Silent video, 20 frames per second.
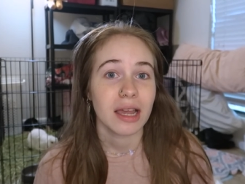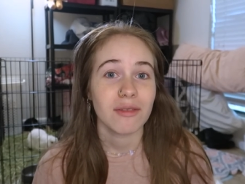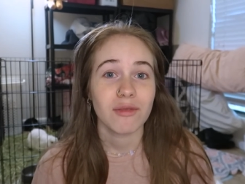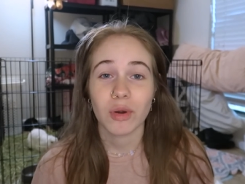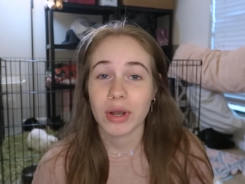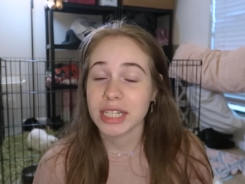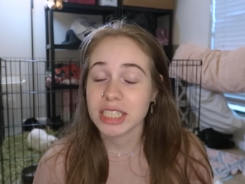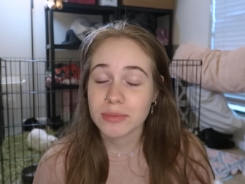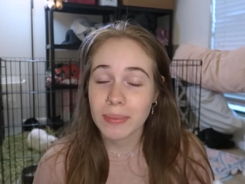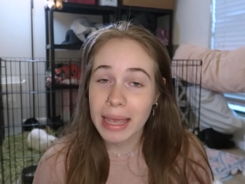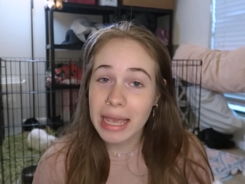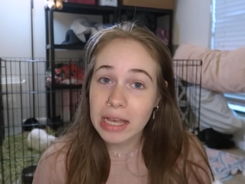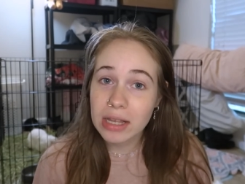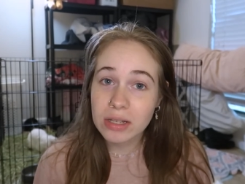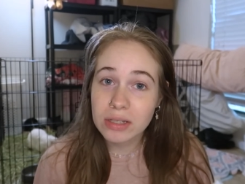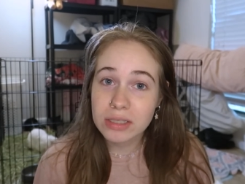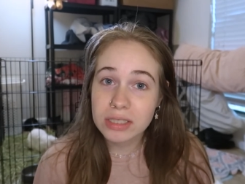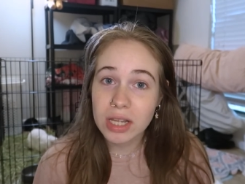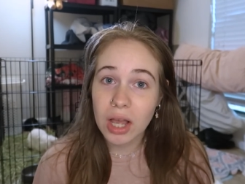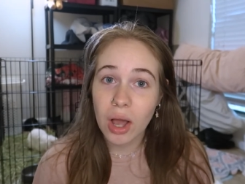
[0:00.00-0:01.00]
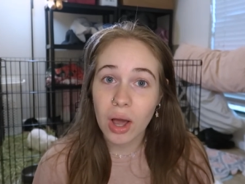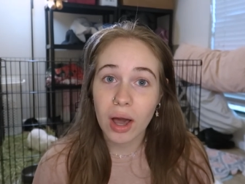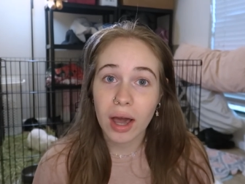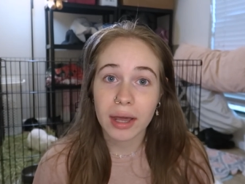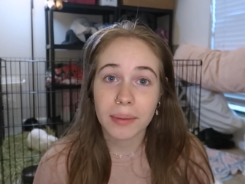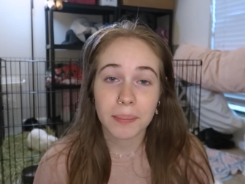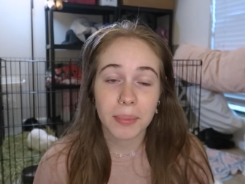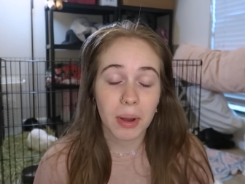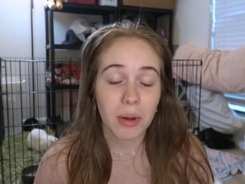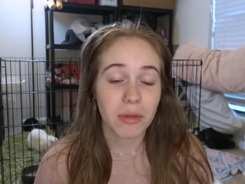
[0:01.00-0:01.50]
voicemails
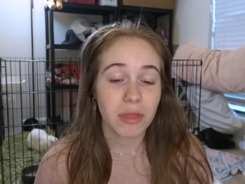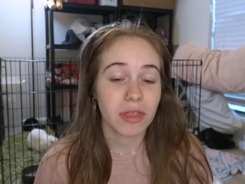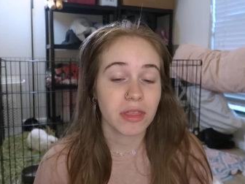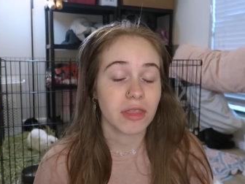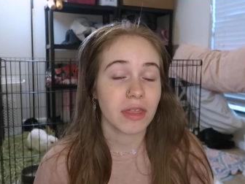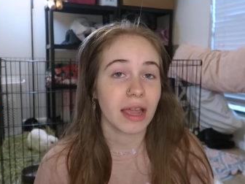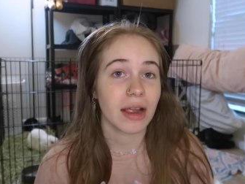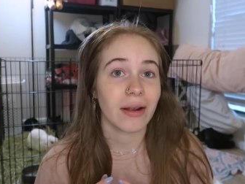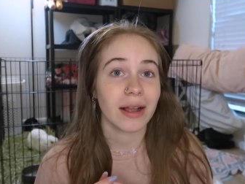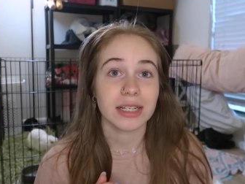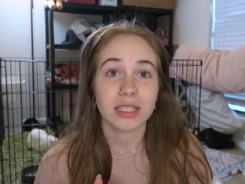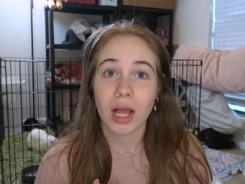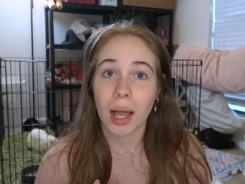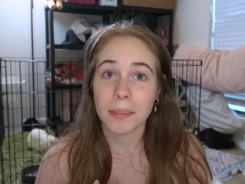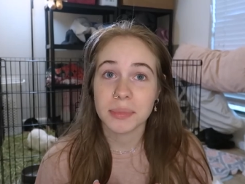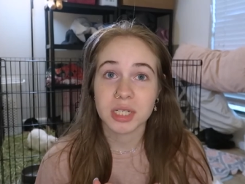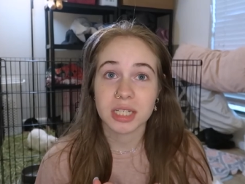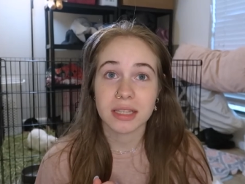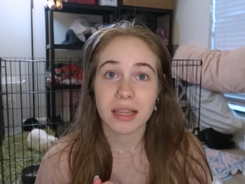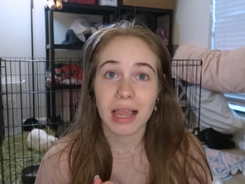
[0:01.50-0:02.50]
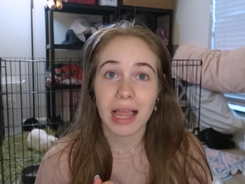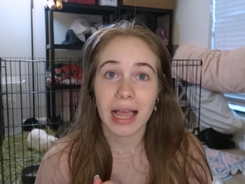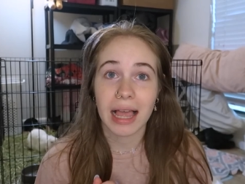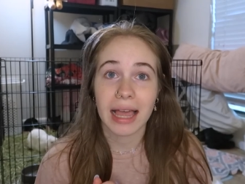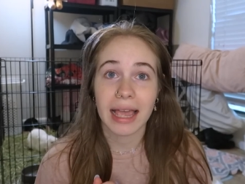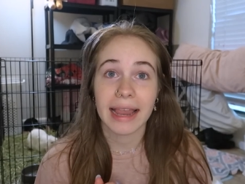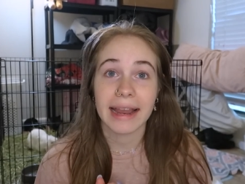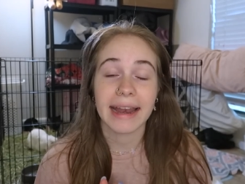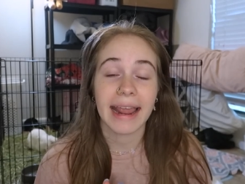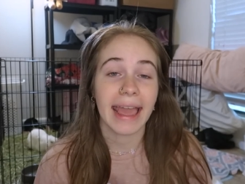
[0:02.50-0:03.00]
on both their adoption
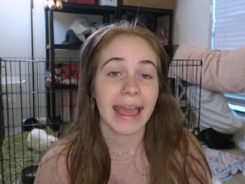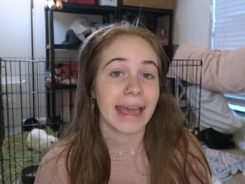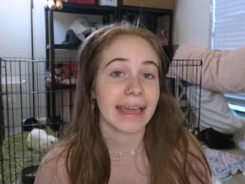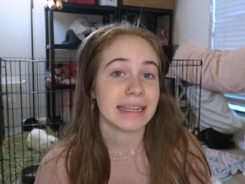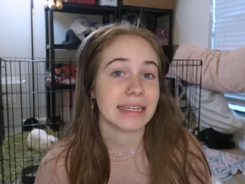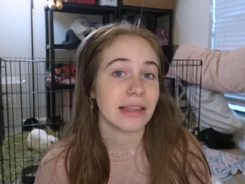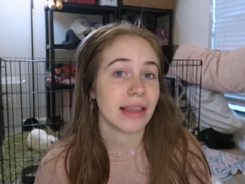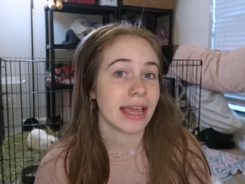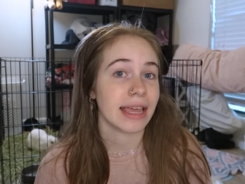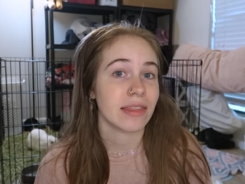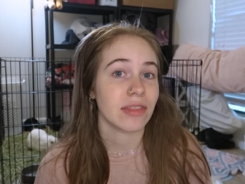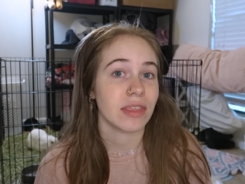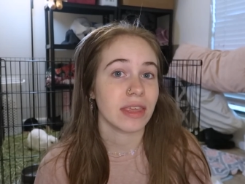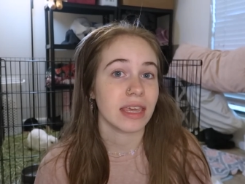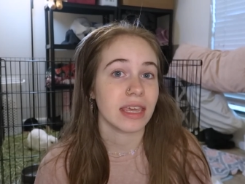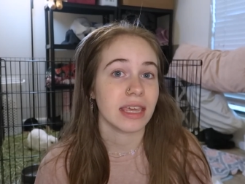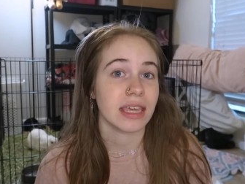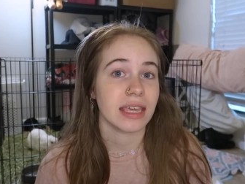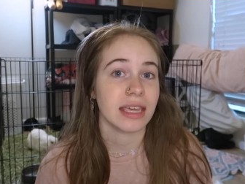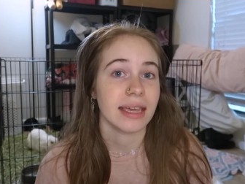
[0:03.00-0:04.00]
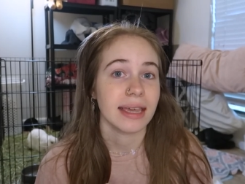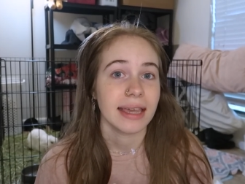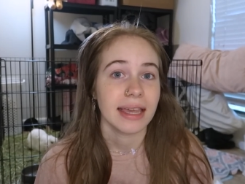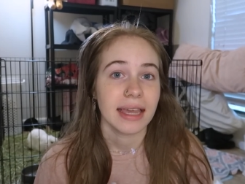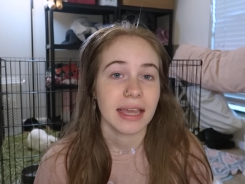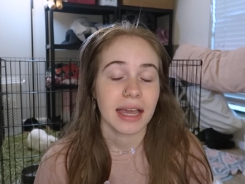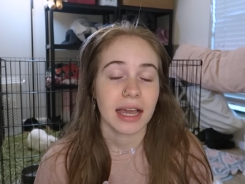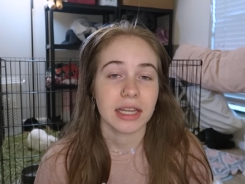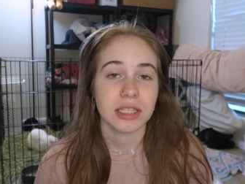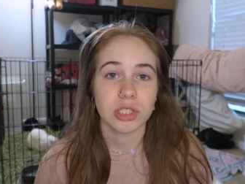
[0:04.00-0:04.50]
line and like the
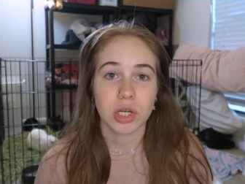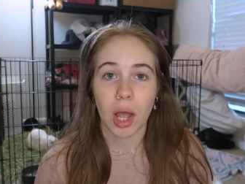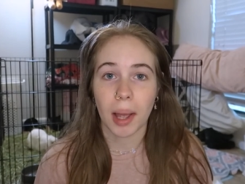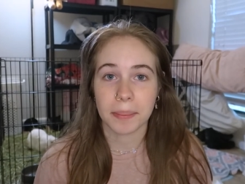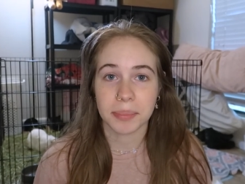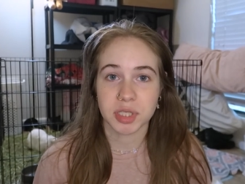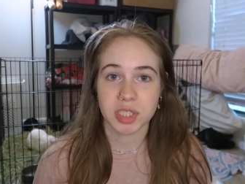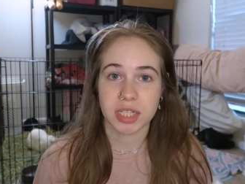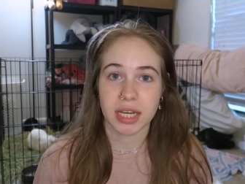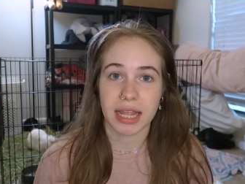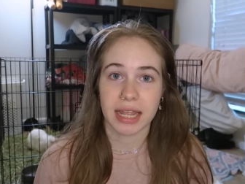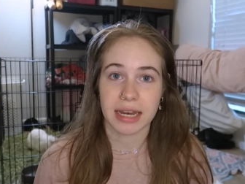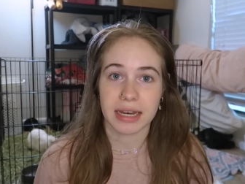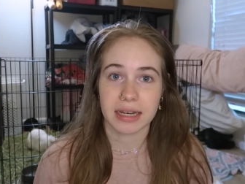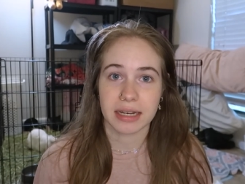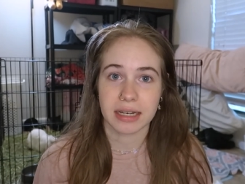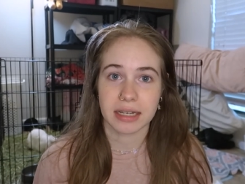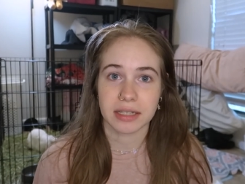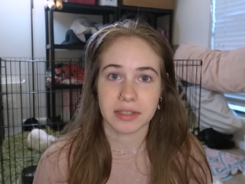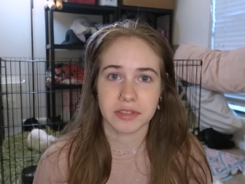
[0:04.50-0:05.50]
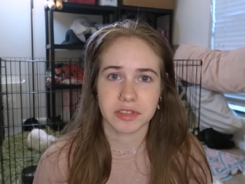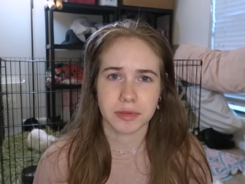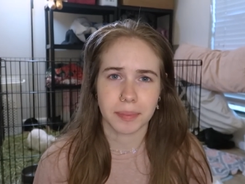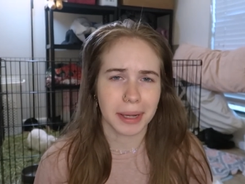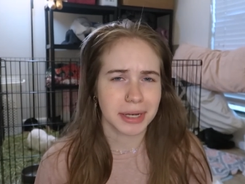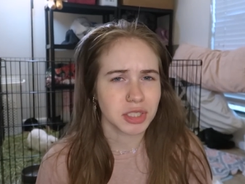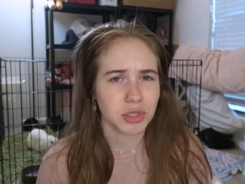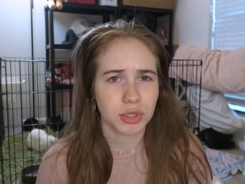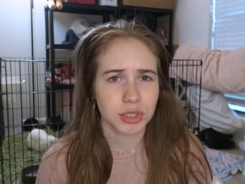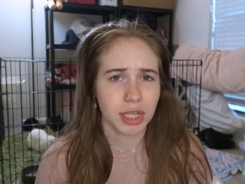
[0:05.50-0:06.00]
adoption
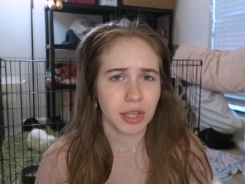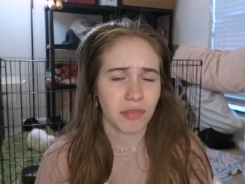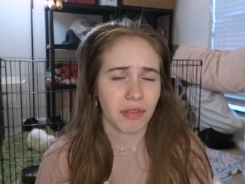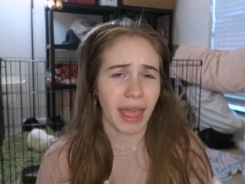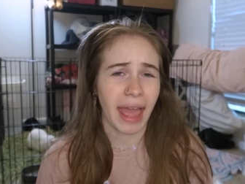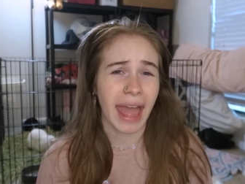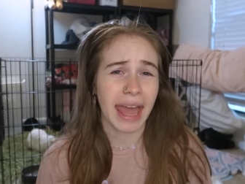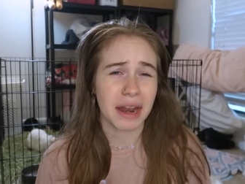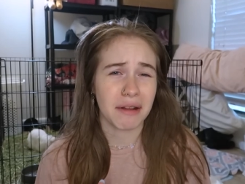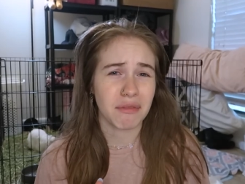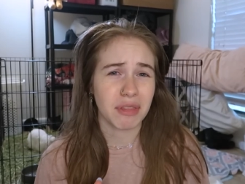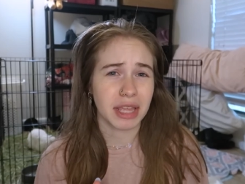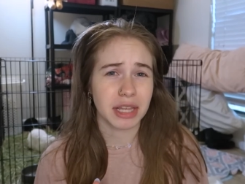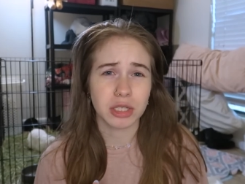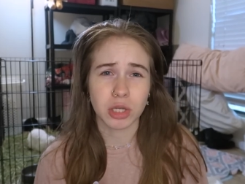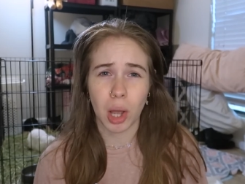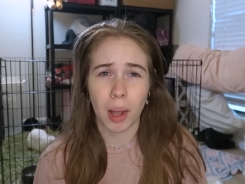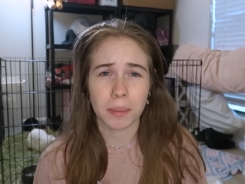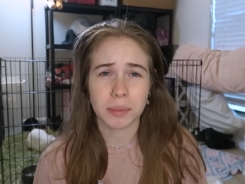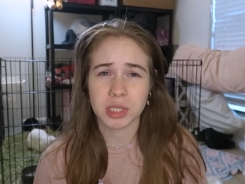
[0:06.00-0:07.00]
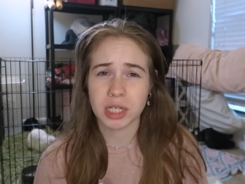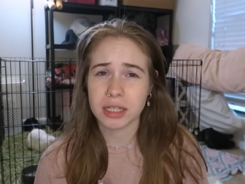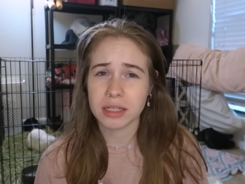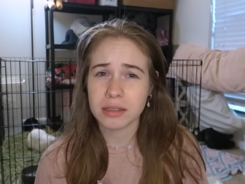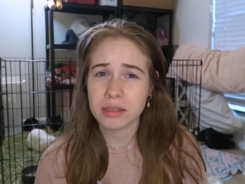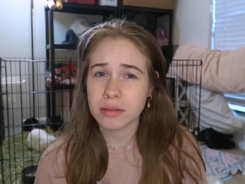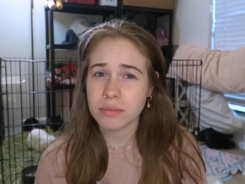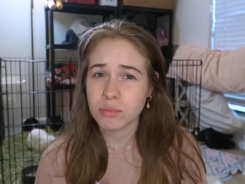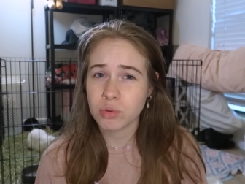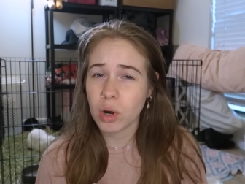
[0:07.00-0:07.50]
specialist, like the head of the
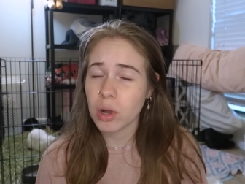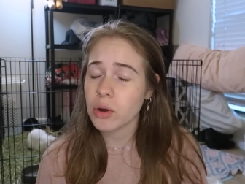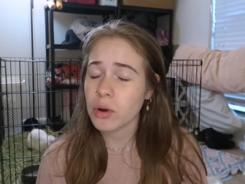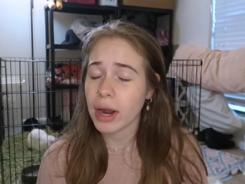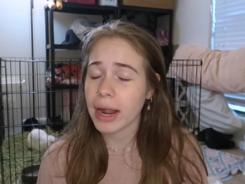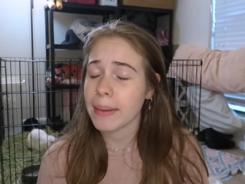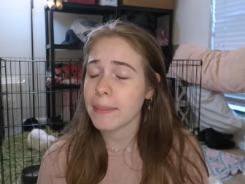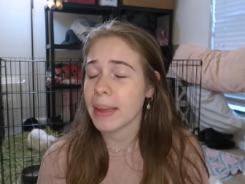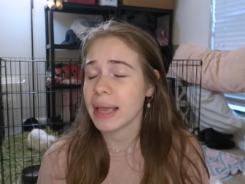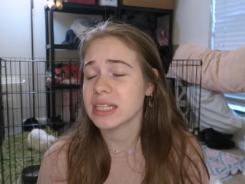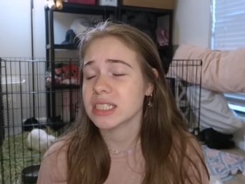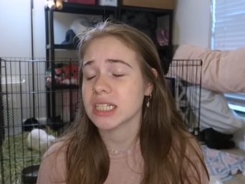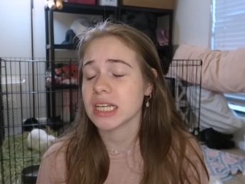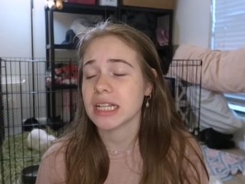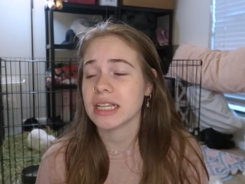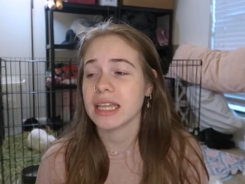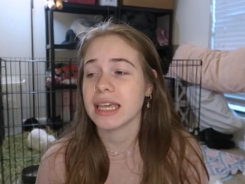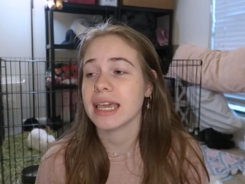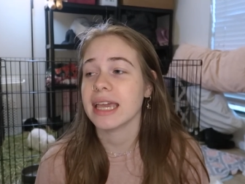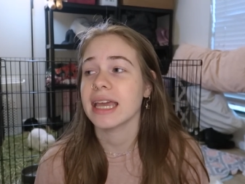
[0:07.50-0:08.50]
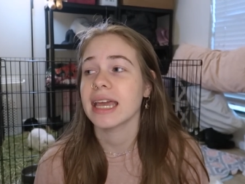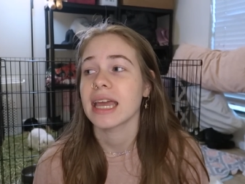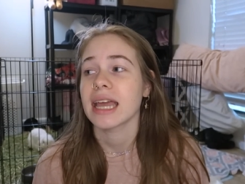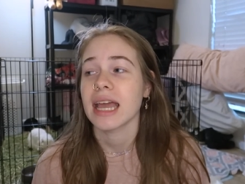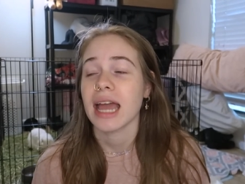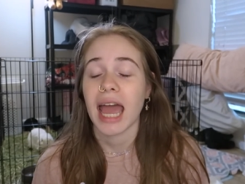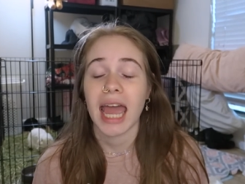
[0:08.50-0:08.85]
adoption program, basically.